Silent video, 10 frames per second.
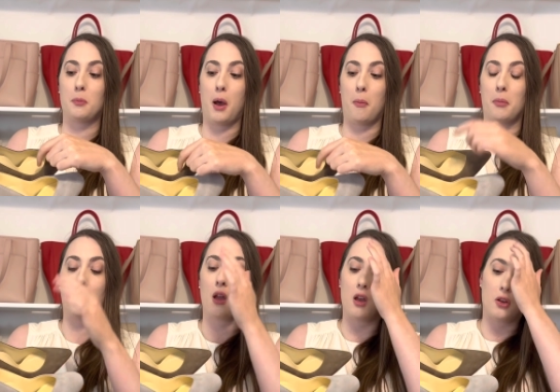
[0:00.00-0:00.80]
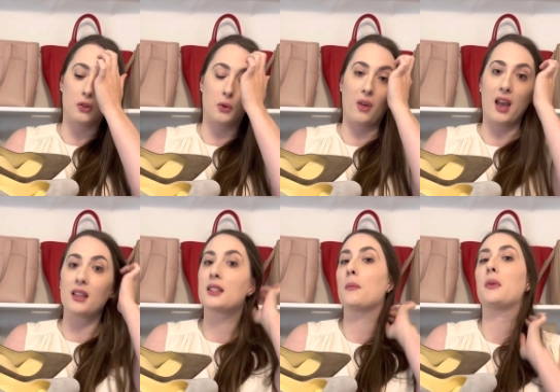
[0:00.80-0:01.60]
pump. So that
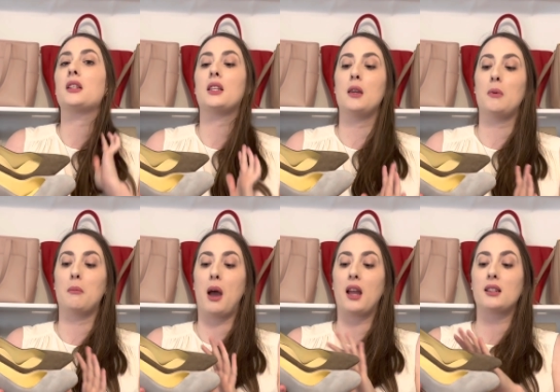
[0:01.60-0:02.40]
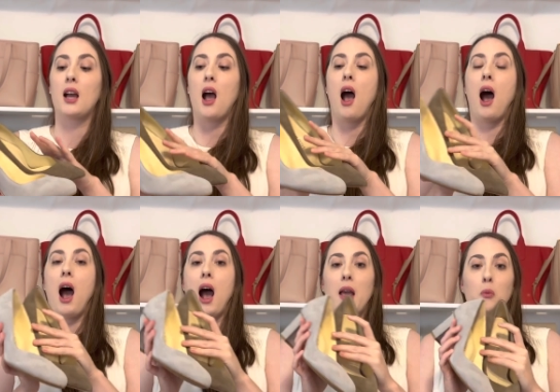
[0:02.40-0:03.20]
is something to keep in mind.
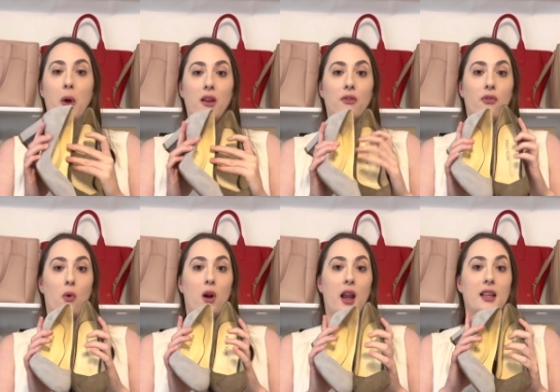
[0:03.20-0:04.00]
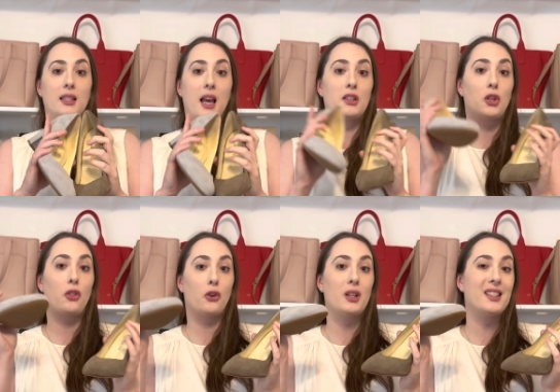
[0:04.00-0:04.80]
I went for a size
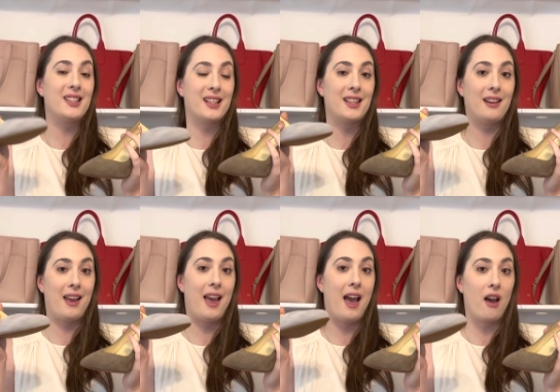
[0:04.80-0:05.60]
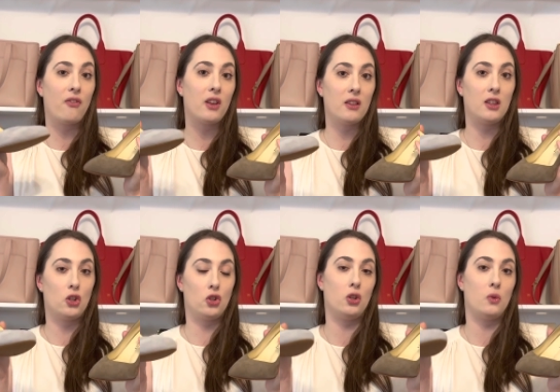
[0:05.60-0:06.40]
36 and a half in
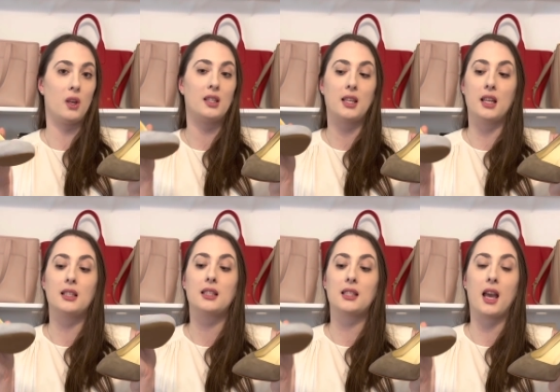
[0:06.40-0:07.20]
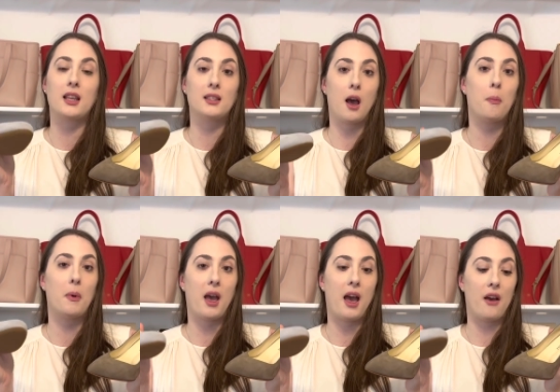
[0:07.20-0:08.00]
this shoe. They say to size up
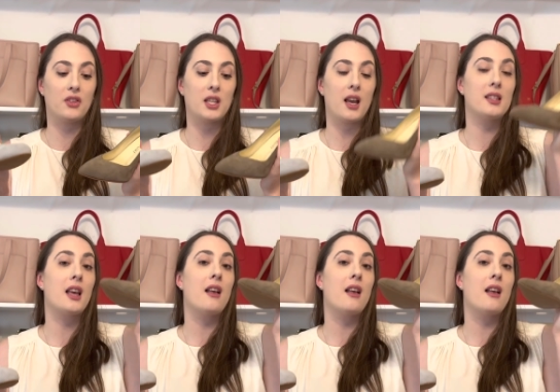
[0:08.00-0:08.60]
a half size